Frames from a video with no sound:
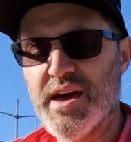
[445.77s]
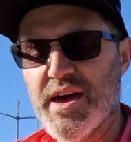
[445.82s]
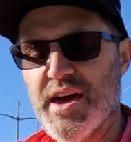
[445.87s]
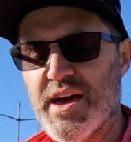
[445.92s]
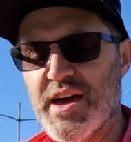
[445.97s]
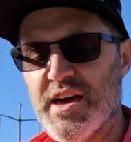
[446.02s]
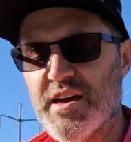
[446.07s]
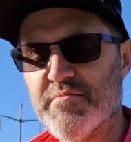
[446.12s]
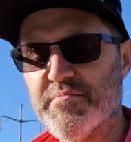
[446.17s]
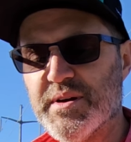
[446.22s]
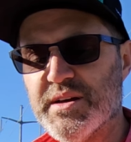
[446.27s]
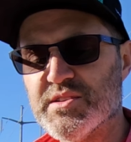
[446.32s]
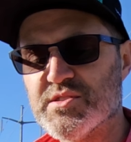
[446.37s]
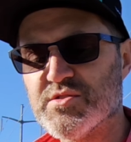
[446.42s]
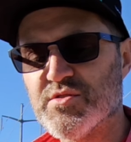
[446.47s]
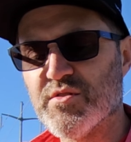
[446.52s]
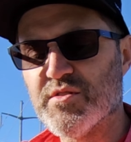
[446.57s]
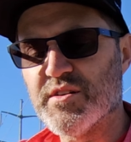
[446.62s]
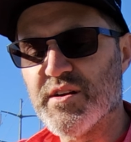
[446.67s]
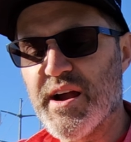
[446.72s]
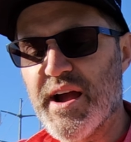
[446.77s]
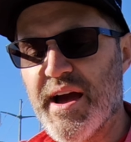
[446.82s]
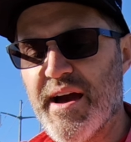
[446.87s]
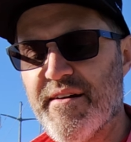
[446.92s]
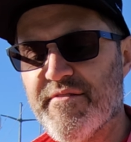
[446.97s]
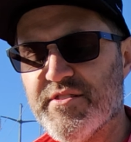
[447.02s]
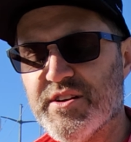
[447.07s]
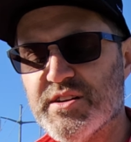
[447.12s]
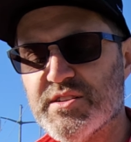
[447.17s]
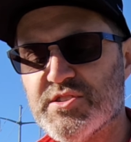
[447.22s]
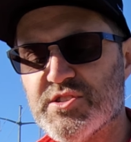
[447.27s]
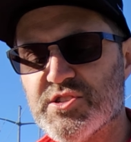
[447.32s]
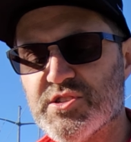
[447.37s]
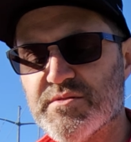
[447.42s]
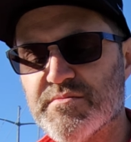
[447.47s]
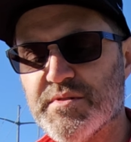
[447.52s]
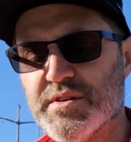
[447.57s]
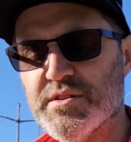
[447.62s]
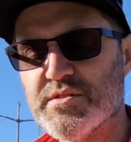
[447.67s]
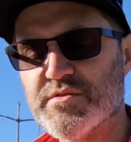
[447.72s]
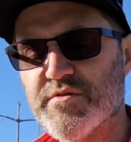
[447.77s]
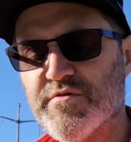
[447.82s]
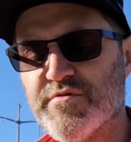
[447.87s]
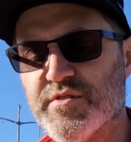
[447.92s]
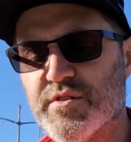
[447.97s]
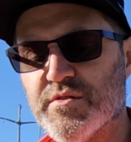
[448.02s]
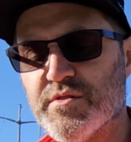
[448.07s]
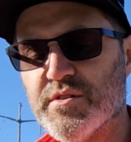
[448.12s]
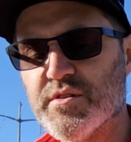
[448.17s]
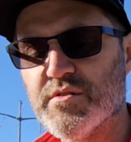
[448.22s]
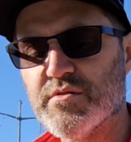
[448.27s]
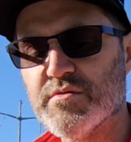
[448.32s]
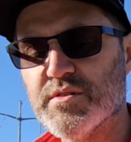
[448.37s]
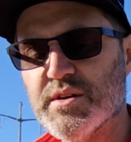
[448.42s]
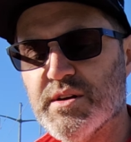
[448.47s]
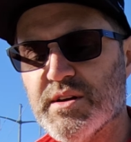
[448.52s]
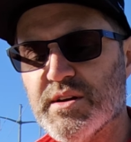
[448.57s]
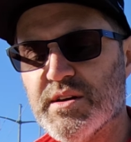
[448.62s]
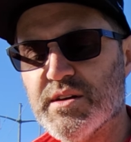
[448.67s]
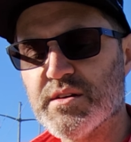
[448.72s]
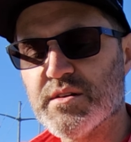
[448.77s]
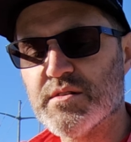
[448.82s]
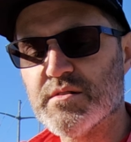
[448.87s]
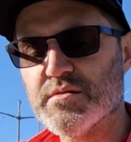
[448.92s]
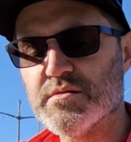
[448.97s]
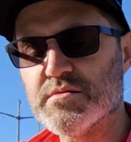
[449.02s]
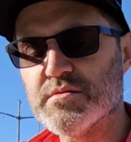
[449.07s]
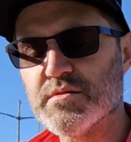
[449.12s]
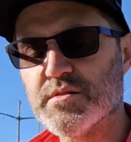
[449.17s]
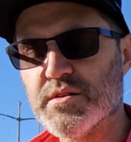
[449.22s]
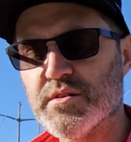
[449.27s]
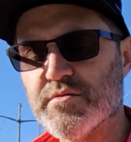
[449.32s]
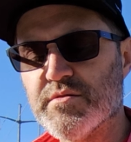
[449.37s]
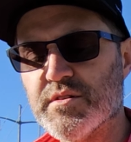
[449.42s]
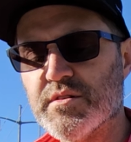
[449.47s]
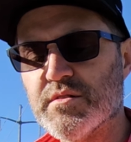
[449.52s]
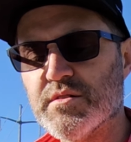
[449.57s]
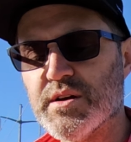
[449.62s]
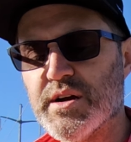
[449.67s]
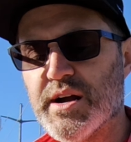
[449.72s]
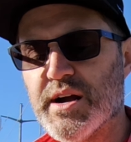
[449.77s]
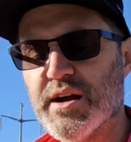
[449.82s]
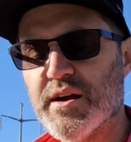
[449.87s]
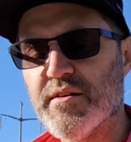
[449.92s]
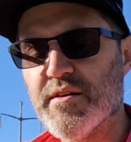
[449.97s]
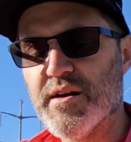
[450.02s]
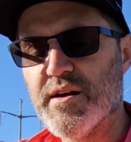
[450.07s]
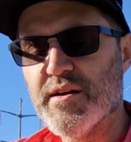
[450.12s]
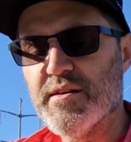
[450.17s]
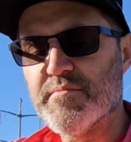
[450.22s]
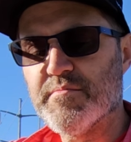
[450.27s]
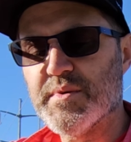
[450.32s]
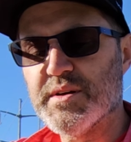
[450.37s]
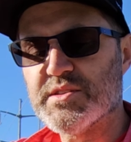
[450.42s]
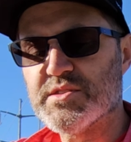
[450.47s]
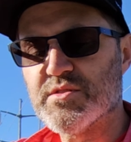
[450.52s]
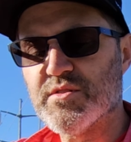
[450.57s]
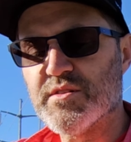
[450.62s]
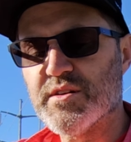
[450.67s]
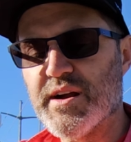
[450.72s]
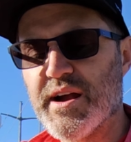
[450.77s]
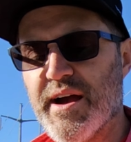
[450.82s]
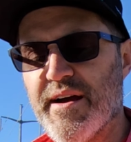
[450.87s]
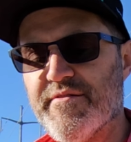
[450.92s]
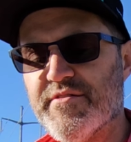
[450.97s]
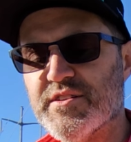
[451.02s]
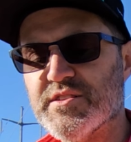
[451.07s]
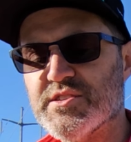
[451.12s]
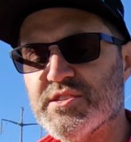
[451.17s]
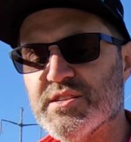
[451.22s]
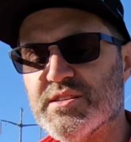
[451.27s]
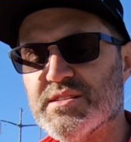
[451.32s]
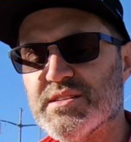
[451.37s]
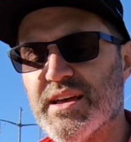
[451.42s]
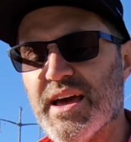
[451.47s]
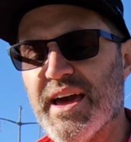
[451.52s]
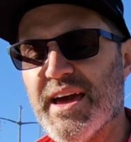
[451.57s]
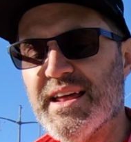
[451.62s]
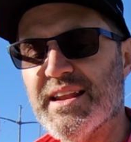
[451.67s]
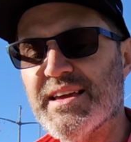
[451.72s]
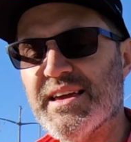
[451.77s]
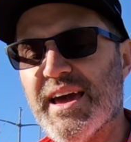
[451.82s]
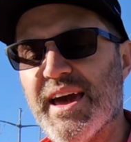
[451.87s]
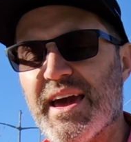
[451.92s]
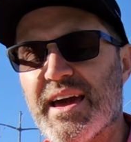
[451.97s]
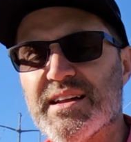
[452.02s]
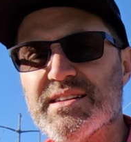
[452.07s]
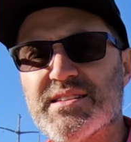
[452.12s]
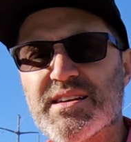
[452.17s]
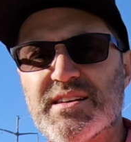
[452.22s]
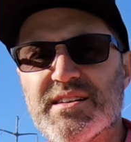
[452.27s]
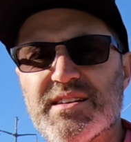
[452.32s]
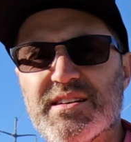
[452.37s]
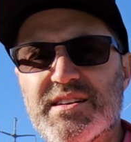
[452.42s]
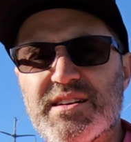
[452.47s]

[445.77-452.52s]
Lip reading: And my solar average, here's a photo, because, you know, the glare, my solar average is 88.